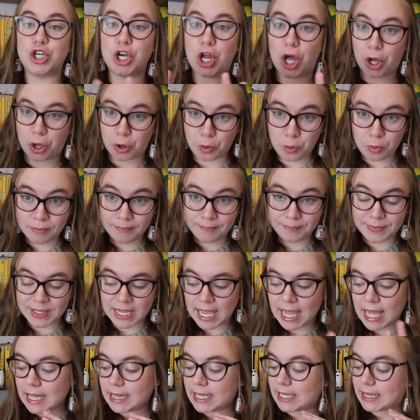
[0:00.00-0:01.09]
know
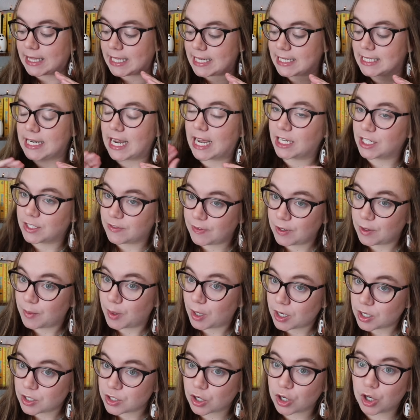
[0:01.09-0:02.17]
that these next few
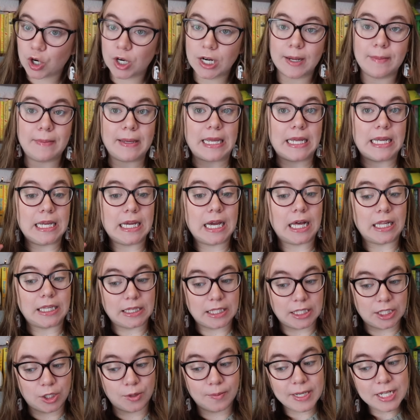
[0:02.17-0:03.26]
books are going to be a
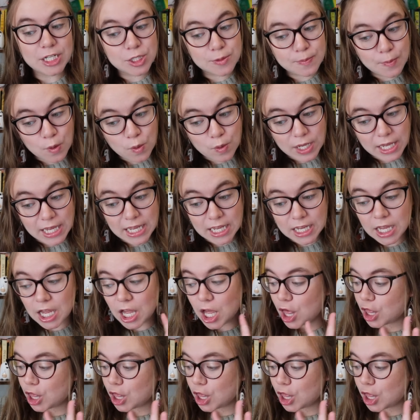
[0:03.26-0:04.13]
little bit spooky.